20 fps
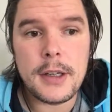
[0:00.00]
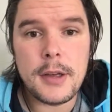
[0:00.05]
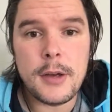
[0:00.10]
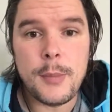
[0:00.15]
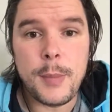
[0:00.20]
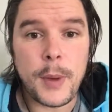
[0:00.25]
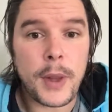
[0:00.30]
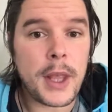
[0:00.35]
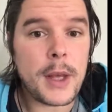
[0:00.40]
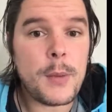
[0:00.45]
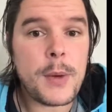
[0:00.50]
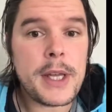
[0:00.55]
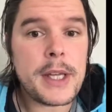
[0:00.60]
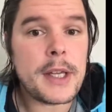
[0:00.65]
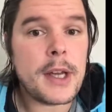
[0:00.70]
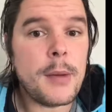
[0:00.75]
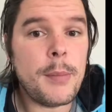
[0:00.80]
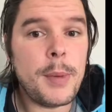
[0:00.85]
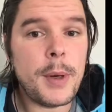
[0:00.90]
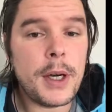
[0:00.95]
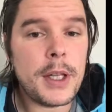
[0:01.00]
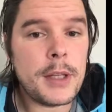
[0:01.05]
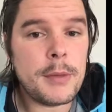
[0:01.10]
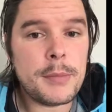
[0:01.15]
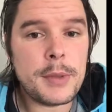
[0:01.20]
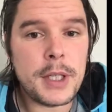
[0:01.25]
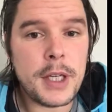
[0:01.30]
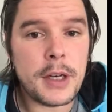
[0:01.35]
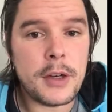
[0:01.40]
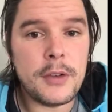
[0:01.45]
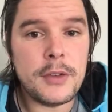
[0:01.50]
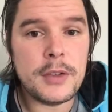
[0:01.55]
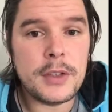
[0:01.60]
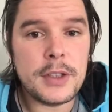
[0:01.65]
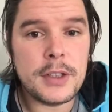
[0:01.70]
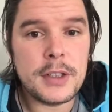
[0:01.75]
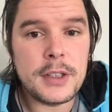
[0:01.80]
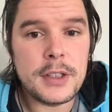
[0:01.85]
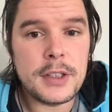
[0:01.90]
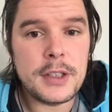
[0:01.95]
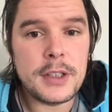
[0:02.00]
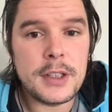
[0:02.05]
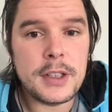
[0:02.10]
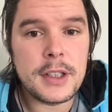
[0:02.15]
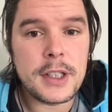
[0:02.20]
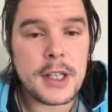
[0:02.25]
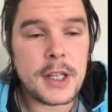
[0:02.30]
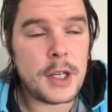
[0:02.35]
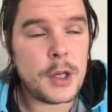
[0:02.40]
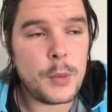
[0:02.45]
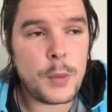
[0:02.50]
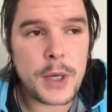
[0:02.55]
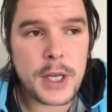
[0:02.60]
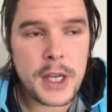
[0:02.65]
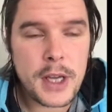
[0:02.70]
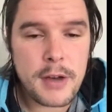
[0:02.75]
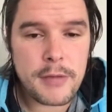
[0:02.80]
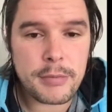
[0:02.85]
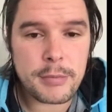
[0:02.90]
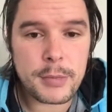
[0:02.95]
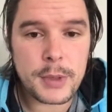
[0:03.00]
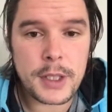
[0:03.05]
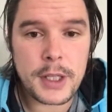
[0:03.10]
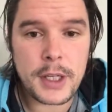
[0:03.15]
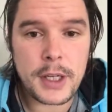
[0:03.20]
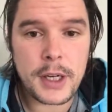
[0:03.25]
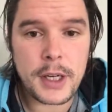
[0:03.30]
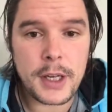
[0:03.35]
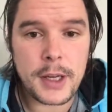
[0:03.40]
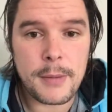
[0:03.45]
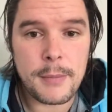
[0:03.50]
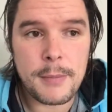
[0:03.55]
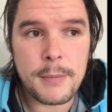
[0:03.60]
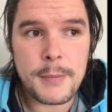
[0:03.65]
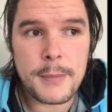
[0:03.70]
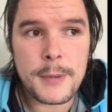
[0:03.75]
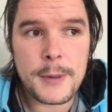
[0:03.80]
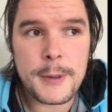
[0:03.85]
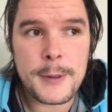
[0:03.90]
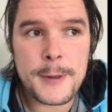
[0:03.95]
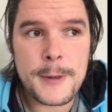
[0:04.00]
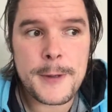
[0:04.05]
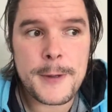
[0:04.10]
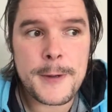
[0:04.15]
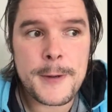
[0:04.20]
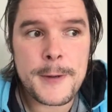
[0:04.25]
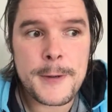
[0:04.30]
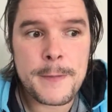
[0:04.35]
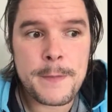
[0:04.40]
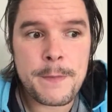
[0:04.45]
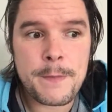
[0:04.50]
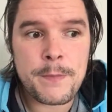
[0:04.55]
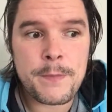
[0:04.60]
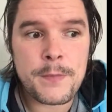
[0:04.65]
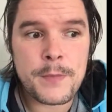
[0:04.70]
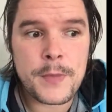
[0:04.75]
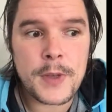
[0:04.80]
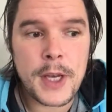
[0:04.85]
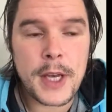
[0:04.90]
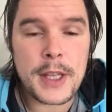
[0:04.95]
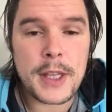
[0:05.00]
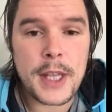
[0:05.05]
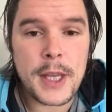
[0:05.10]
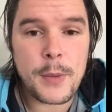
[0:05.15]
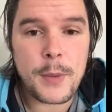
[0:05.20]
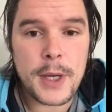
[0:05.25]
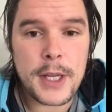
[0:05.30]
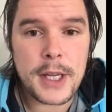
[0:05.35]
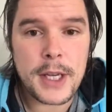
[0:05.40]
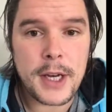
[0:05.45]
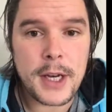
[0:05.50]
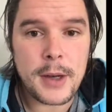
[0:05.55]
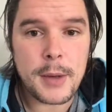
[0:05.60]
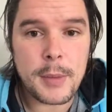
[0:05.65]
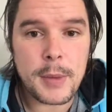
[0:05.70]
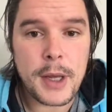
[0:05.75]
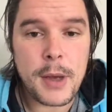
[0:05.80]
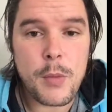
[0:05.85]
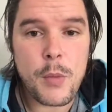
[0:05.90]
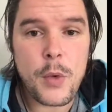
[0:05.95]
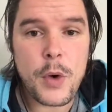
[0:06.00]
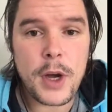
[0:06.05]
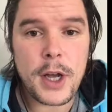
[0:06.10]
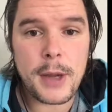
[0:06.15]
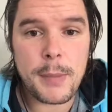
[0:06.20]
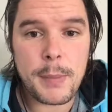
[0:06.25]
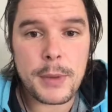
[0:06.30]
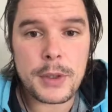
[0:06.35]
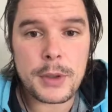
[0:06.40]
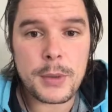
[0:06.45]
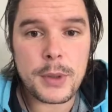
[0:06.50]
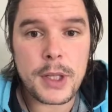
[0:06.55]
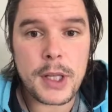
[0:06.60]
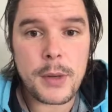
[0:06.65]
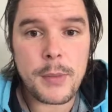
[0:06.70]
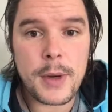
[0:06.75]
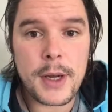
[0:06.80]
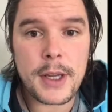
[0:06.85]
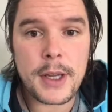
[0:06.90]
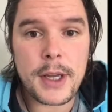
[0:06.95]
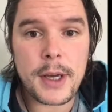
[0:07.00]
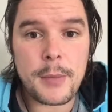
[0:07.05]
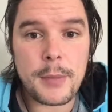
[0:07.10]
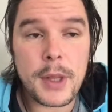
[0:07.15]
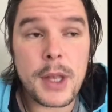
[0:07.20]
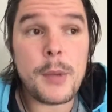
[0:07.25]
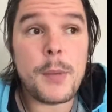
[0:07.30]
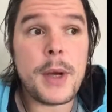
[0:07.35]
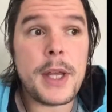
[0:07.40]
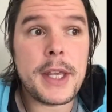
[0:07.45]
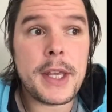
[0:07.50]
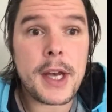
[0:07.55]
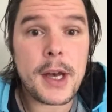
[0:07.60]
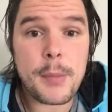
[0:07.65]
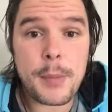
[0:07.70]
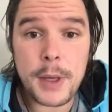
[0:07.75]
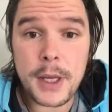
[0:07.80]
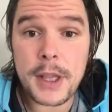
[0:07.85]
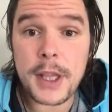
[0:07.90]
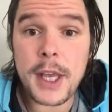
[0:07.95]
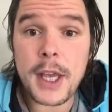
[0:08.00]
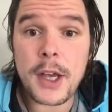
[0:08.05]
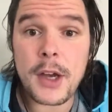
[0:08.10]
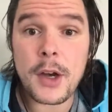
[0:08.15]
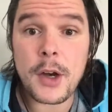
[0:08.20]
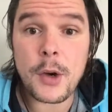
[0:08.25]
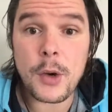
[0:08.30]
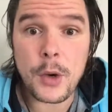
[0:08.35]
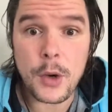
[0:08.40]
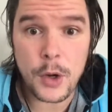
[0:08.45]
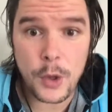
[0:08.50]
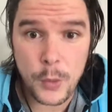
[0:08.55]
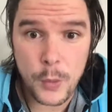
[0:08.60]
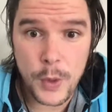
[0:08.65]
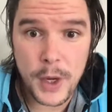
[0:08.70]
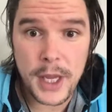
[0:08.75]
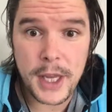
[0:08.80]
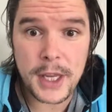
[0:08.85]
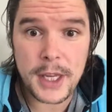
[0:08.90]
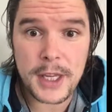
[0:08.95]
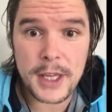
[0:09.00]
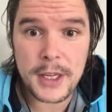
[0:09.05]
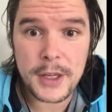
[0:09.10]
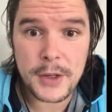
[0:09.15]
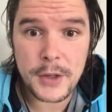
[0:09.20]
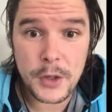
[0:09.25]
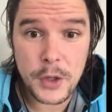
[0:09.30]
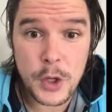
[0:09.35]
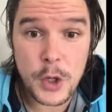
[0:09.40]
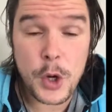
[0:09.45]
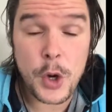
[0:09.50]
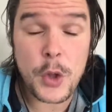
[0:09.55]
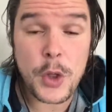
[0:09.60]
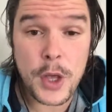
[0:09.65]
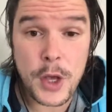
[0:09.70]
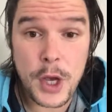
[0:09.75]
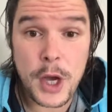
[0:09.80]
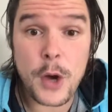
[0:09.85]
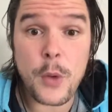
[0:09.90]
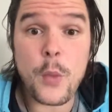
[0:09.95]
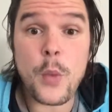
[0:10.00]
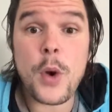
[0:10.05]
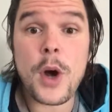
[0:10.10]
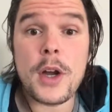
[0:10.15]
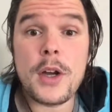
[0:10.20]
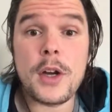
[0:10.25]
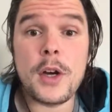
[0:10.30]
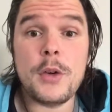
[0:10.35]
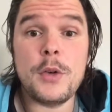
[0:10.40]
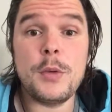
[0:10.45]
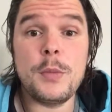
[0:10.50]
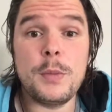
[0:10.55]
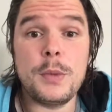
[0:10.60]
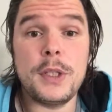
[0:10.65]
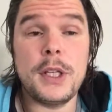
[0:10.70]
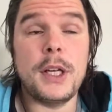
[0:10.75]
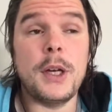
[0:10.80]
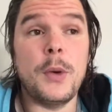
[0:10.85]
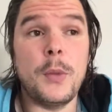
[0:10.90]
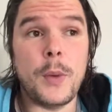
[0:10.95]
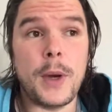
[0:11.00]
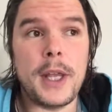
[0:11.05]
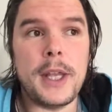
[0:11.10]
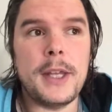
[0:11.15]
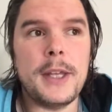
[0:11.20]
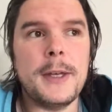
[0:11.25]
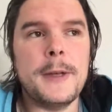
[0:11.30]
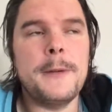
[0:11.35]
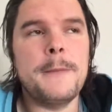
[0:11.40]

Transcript: But they wake up by themselves. They don't wake up from an alarm. And they wake up, and what happens when they wake up? They wake up and they are awake. You know, they are 100% awake.